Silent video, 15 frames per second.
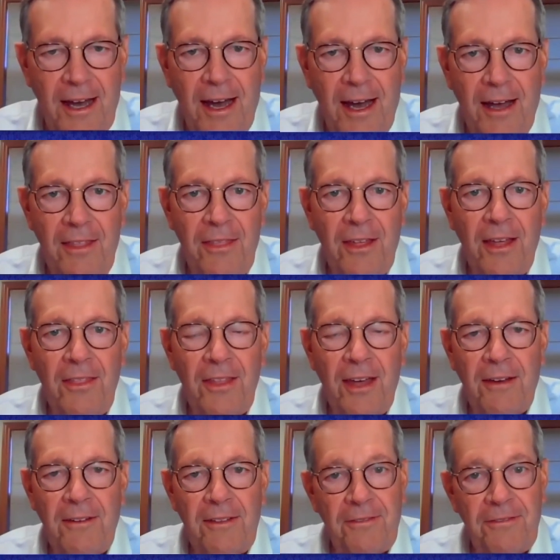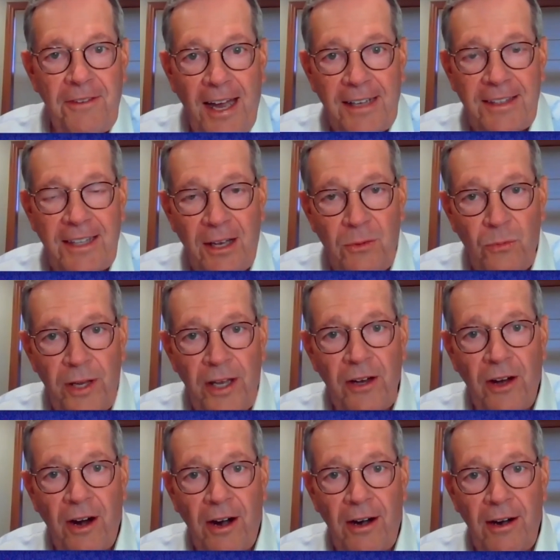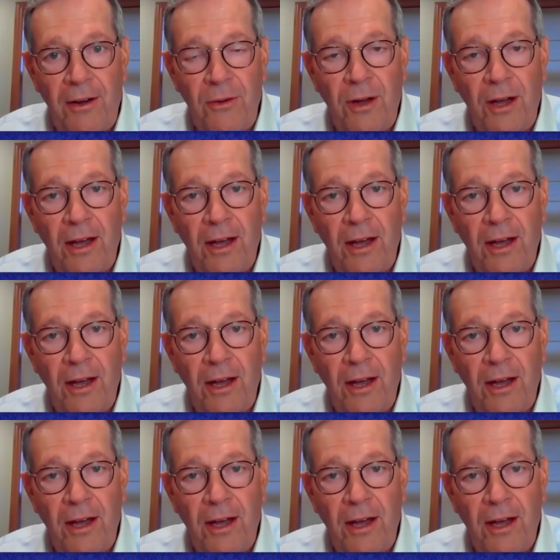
The fact that we are